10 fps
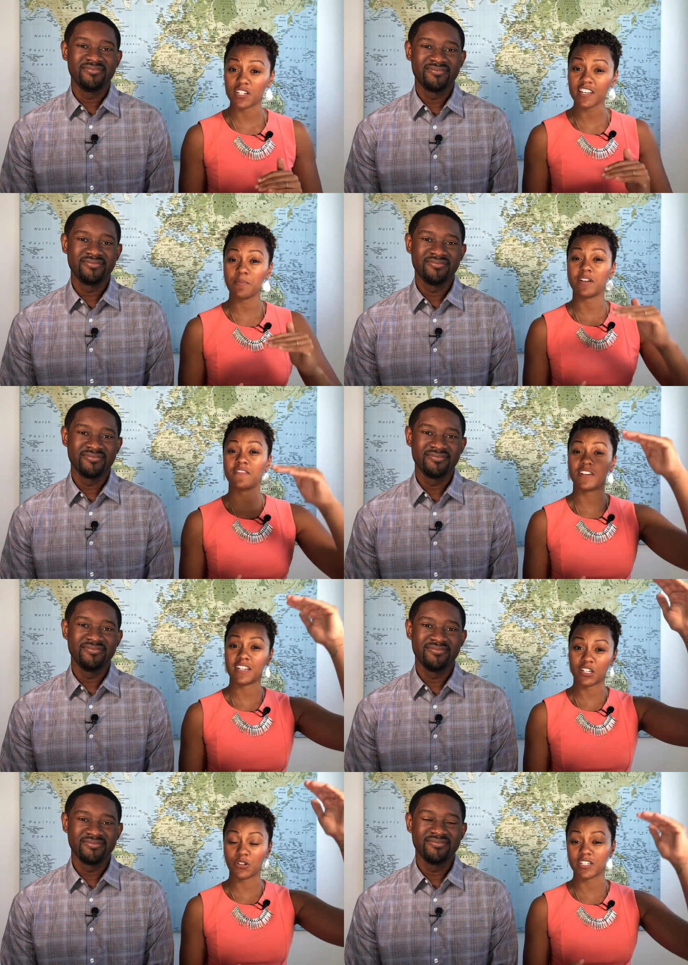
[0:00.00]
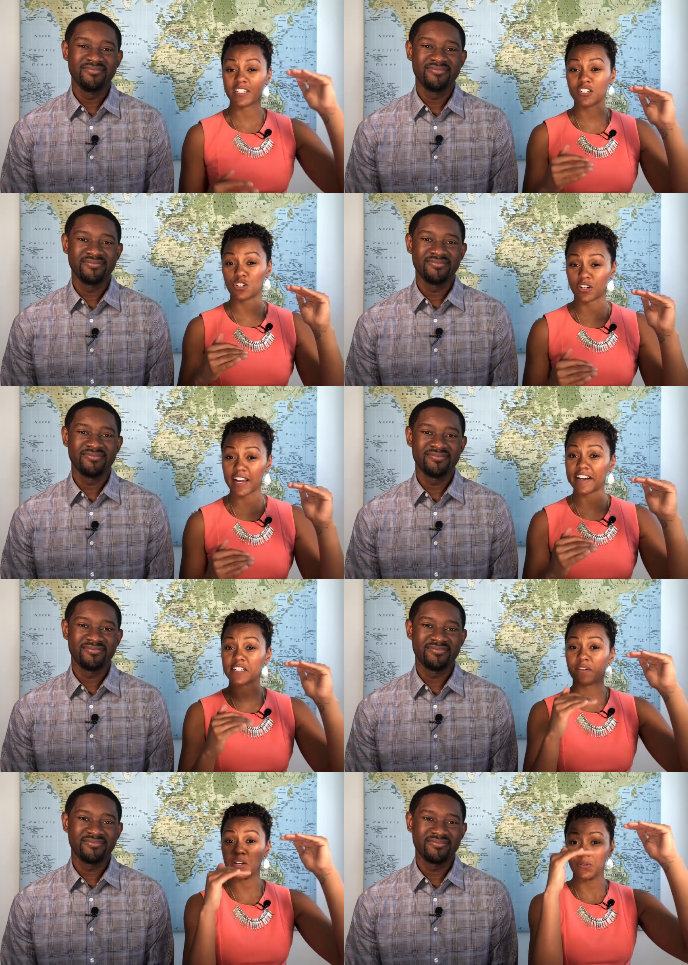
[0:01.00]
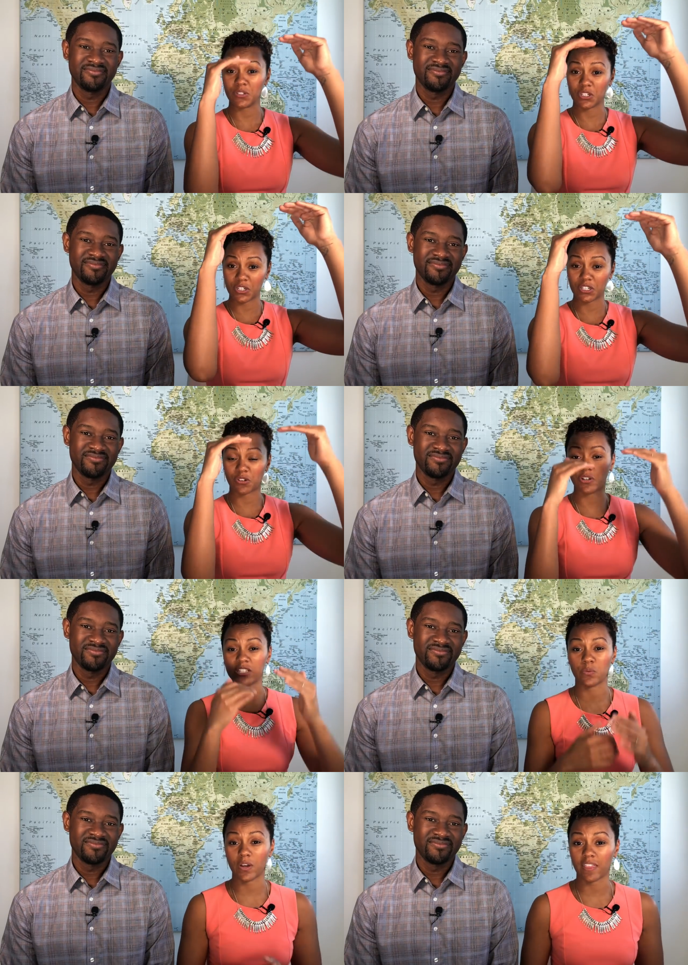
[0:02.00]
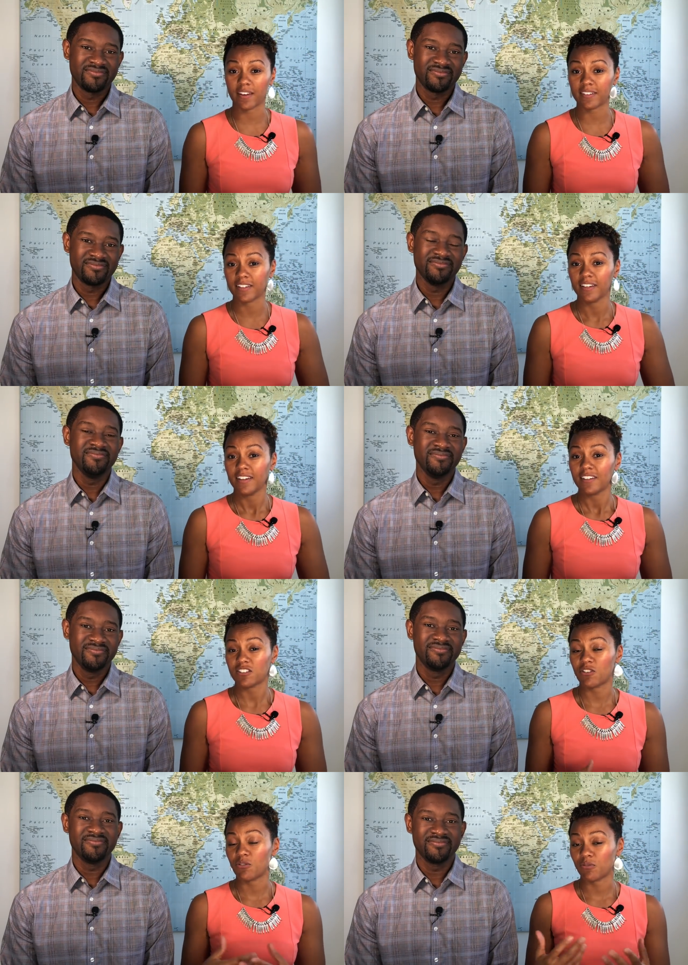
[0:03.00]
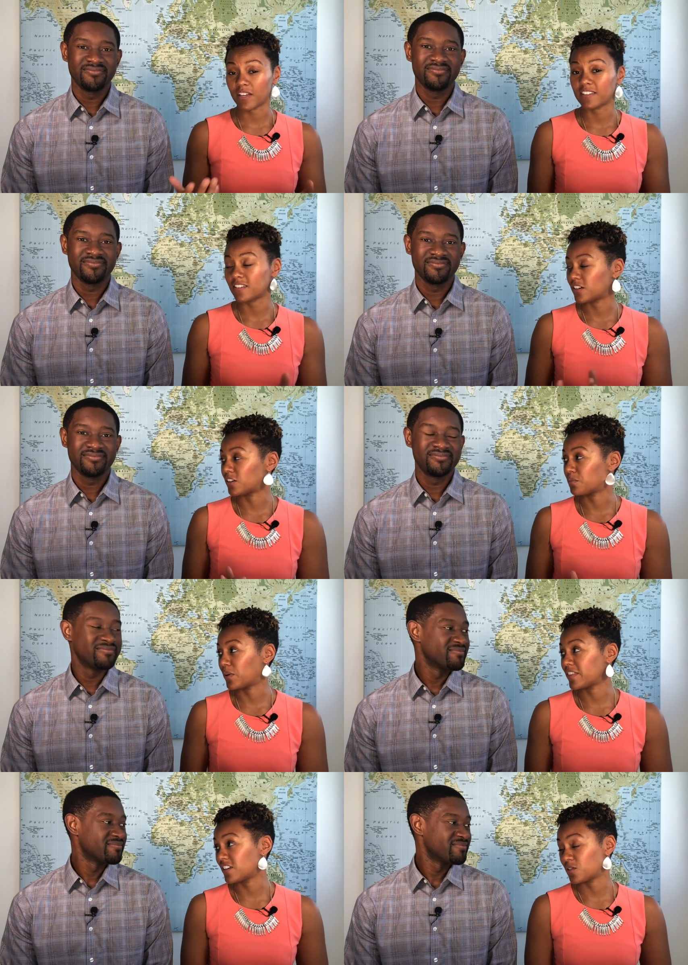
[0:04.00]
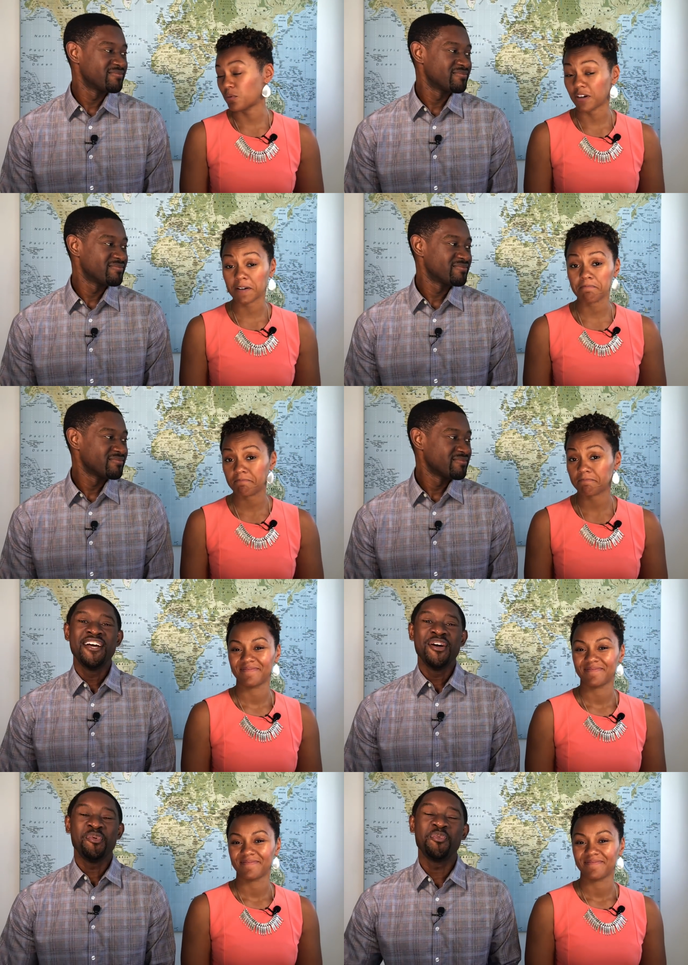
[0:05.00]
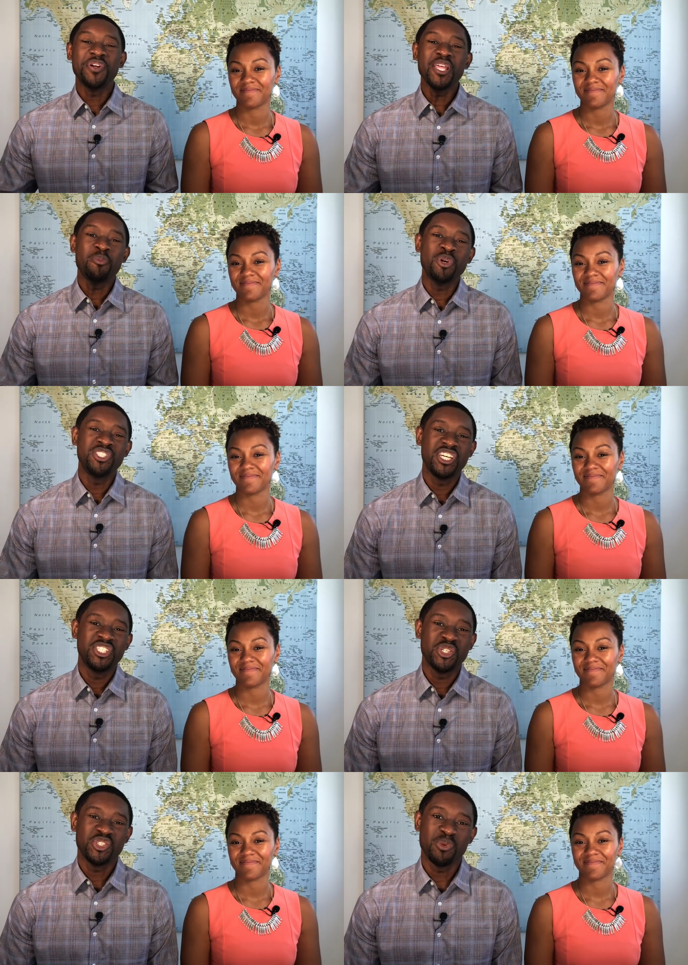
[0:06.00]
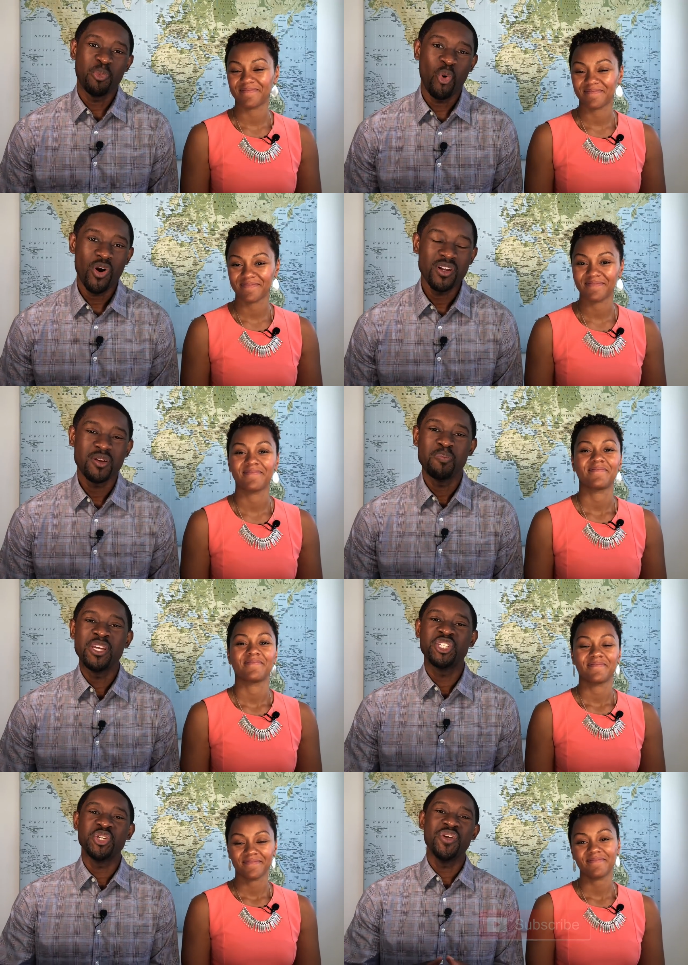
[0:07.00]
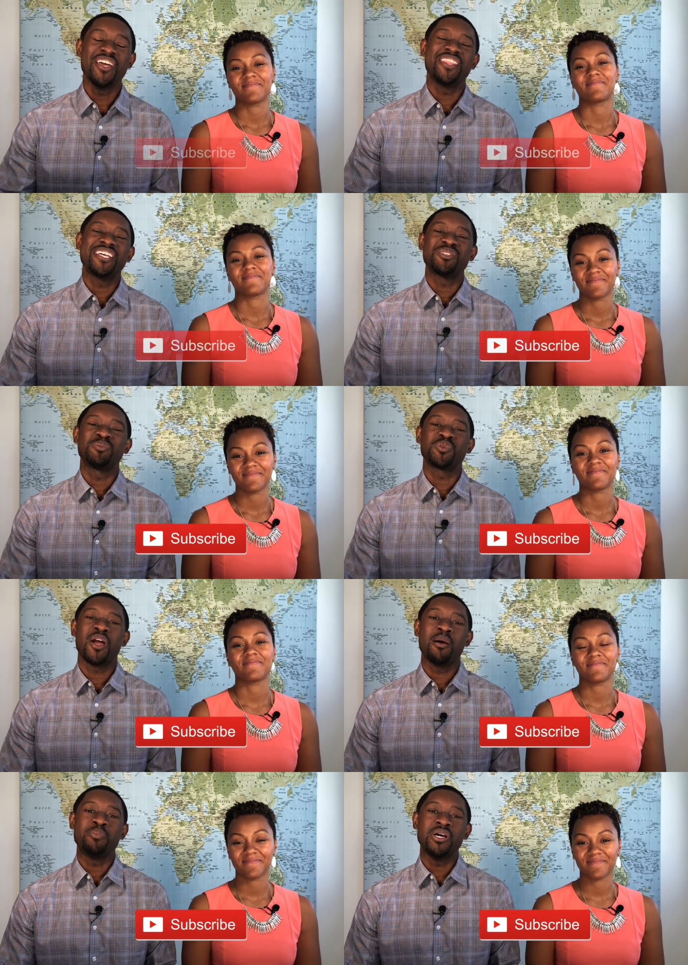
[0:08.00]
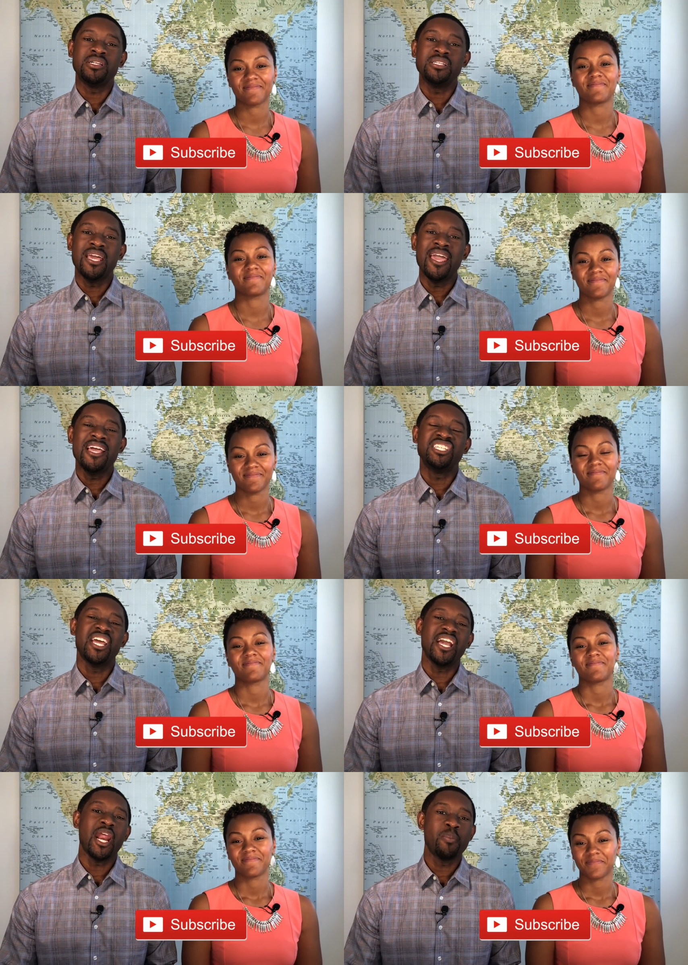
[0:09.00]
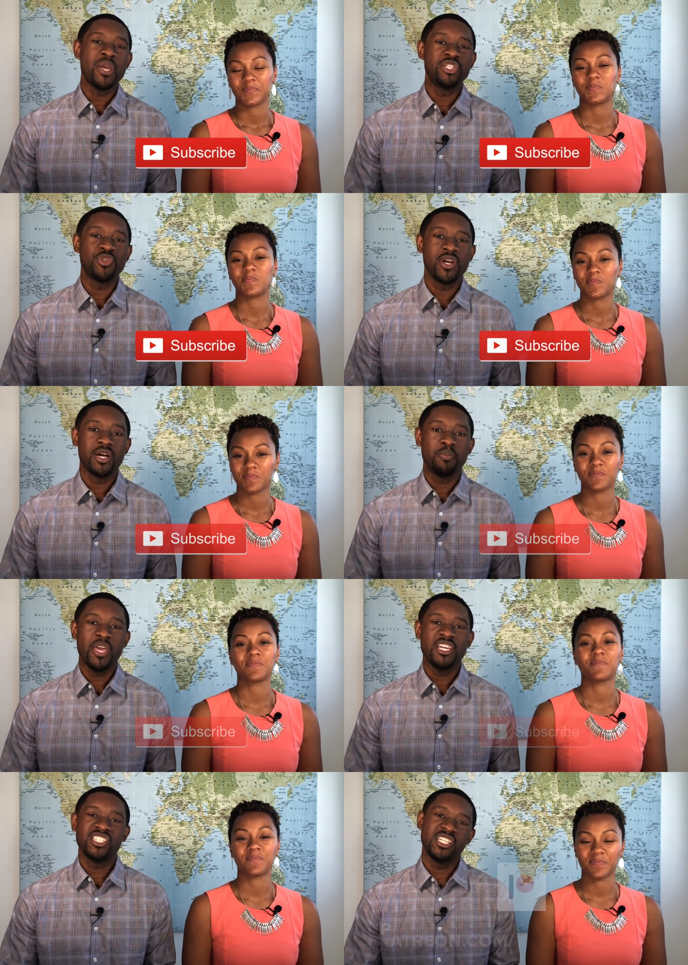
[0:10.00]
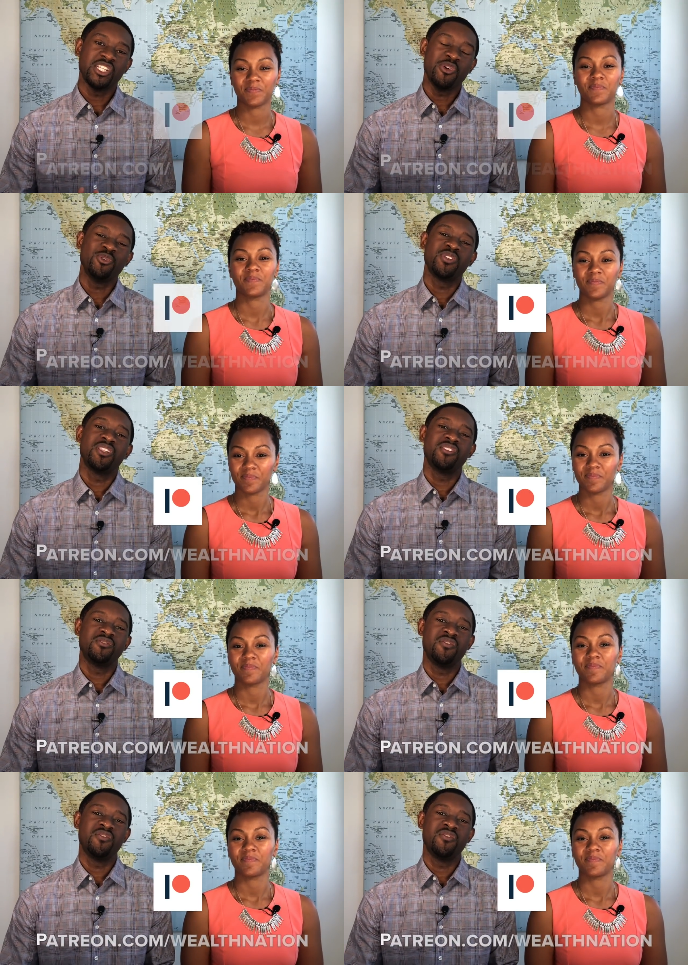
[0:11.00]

Speaker 1: death benefit increases, your cash value is going to increase with it. Mm-hmm. So that's a good point that you brought up.
Speaker 2: We really appreciate your support. Make sure you hit that subscribe button and check out our Patreon page at the closing of this